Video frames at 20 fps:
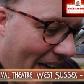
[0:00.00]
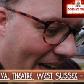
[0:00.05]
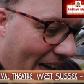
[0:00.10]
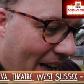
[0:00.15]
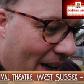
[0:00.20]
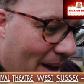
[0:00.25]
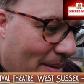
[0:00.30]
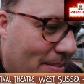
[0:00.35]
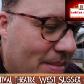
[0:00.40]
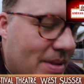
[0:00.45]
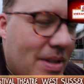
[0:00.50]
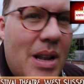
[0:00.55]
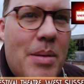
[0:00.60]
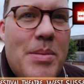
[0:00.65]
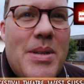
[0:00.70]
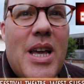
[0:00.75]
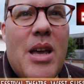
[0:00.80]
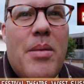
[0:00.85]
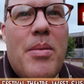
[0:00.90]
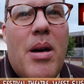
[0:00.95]
So let
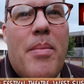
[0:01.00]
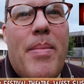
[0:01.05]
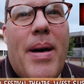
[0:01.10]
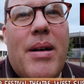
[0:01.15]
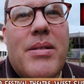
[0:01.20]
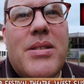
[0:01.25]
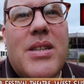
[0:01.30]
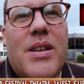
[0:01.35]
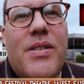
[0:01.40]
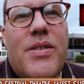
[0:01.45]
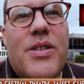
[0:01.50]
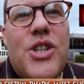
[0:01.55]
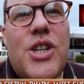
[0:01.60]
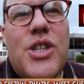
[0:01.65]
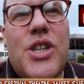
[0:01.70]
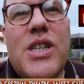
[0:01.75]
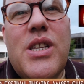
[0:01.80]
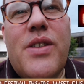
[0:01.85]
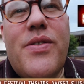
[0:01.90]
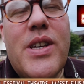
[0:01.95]
me tell you a bit about it.
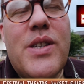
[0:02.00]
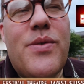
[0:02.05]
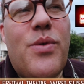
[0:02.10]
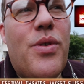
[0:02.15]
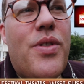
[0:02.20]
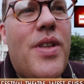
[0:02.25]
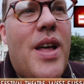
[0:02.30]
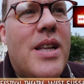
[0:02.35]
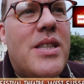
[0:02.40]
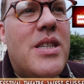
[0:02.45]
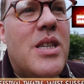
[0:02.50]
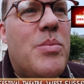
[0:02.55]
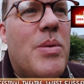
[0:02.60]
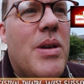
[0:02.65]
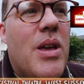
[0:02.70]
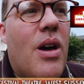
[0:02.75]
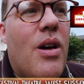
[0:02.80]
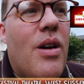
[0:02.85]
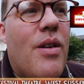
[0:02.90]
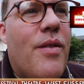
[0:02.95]
Chichester Festival Theatre has
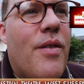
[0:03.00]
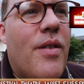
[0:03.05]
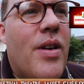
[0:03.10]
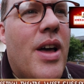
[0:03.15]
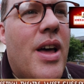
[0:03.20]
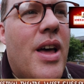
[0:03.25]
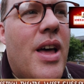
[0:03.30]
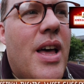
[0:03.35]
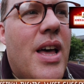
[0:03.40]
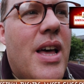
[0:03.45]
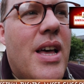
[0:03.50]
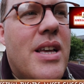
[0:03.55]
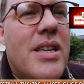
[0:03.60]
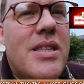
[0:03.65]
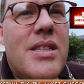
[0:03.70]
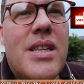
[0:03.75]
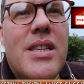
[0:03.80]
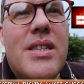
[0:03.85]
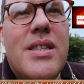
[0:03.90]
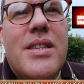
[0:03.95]
been going
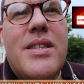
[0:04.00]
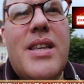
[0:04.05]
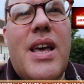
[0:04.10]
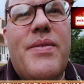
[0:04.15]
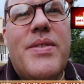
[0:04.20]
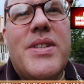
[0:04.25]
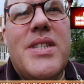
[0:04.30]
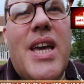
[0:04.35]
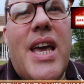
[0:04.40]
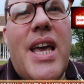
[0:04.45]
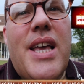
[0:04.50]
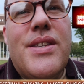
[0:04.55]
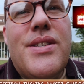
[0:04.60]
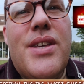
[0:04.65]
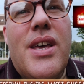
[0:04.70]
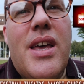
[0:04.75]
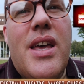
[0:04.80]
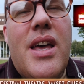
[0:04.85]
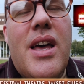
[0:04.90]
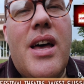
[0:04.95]
since the 70s.
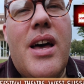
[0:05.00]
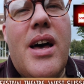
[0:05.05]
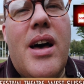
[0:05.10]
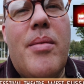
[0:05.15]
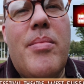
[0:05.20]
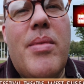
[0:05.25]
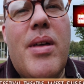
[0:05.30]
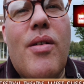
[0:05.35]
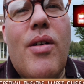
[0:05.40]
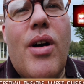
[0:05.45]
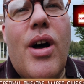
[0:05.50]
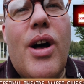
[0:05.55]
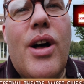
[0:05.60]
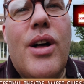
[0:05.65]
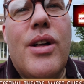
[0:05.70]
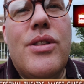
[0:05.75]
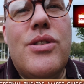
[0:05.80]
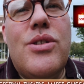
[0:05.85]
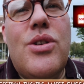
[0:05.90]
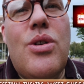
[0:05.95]
There
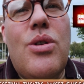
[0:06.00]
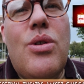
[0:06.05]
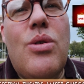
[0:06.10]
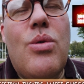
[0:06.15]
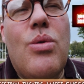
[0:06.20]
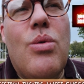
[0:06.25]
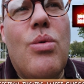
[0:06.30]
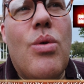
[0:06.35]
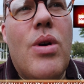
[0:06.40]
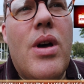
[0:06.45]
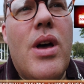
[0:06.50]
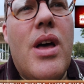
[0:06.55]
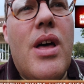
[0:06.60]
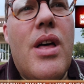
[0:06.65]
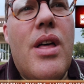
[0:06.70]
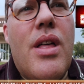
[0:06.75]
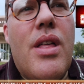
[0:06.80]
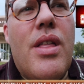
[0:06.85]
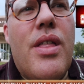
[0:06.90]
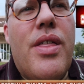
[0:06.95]
are two
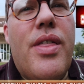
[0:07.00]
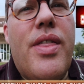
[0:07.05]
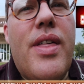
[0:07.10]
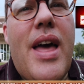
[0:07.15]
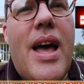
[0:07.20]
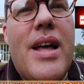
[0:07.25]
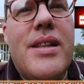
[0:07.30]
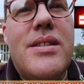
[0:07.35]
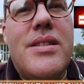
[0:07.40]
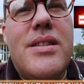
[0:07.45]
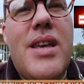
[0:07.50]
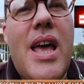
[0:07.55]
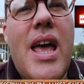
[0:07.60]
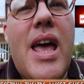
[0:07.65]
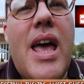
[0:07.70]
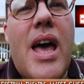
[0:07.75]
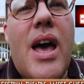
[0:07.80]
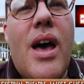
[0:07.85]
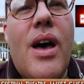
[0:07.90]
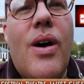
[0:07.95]
theatres
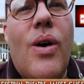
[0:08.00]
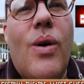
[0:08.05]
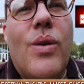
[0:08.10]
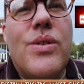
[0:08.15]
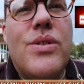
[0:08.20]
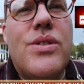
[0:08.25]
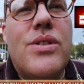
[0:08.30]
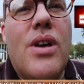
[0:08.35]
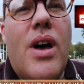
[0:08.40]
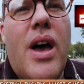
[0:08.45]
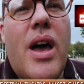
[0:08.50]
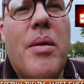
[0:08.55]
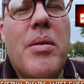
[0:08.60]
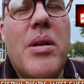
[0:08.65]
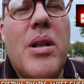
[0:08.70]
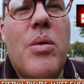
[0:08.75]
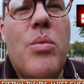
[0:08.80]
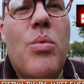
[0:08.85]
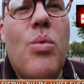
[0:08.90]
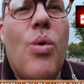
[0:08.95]
here on site. I'm
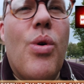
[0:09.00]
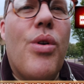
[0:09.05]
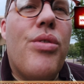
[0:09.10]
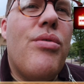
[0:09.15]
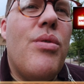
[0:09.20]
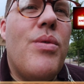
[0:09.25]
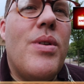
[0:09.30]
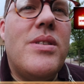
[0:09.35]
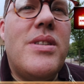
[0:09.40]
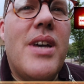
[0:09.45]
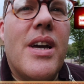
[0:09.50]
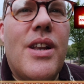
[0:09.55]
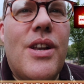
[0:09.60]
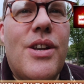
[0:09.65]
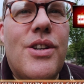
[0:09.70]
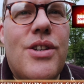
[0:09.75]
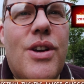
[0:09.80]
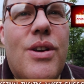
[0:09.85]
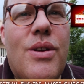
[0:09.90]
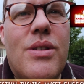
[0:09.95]
going to walk through in a second
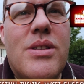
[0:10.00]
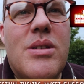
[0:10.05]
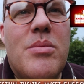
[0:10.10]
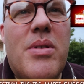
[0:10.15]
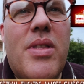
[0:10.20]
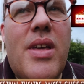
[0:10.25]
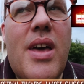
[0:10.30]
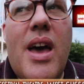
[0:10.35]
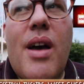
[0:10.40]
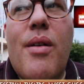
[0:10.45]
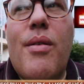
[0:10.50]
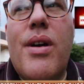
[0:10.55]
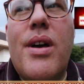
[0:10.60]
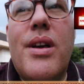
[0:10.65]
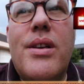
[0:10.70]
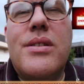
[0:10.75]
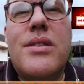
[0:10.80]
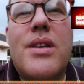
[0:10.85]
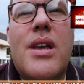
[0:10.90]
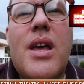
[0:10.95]
and show you some of the
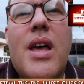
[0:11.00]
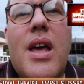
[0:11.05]
areas.